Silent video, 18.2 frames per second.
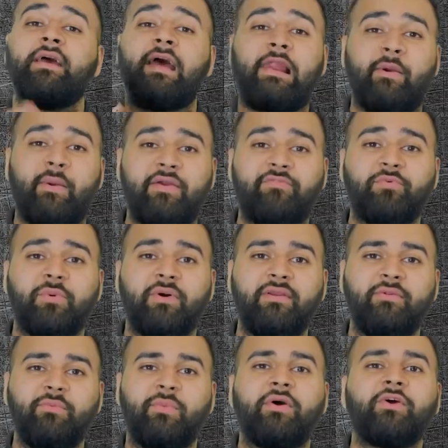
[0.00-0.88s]
Hello
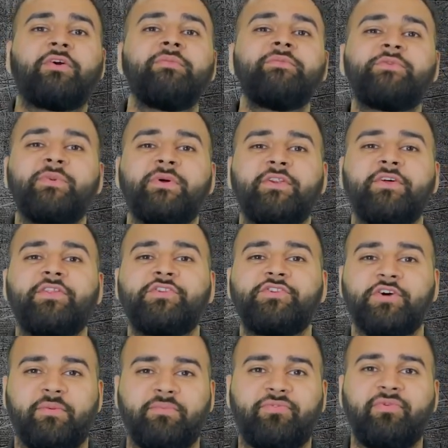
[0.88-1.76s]
everyone, welcome to another
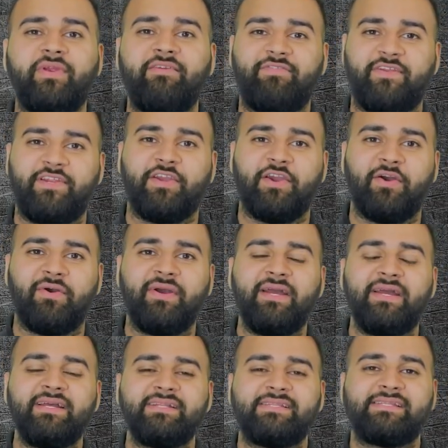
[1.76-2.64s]
top 3 video.
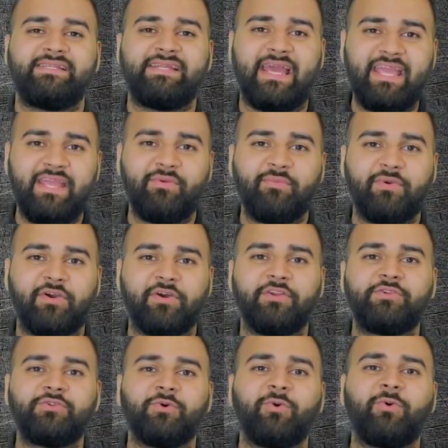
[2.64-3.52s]
Today we're going
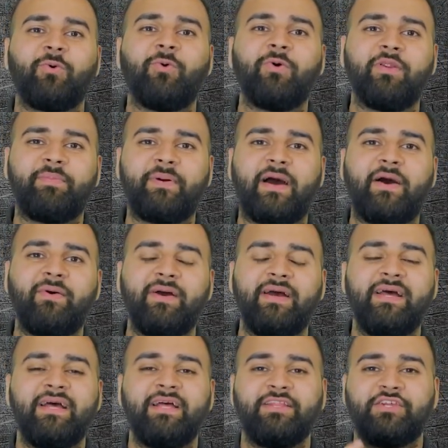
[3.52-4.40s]
to talk all about
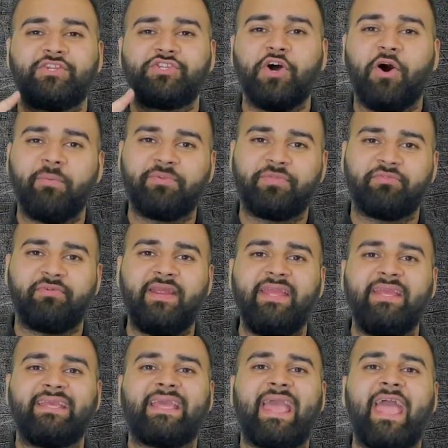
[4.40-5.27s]
the top
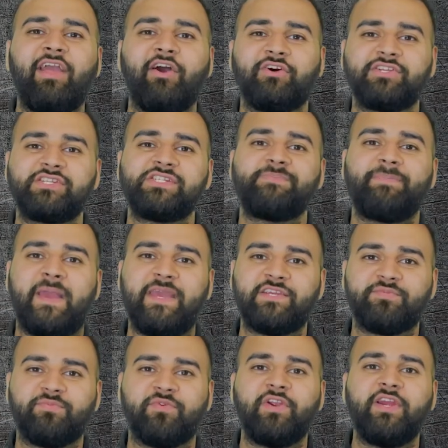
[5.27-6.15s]
3 Chaos
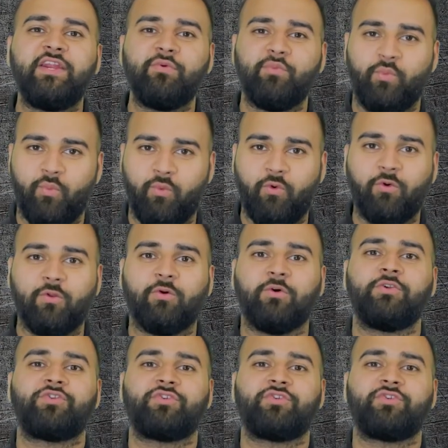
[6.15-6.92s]
Space Marine Warlord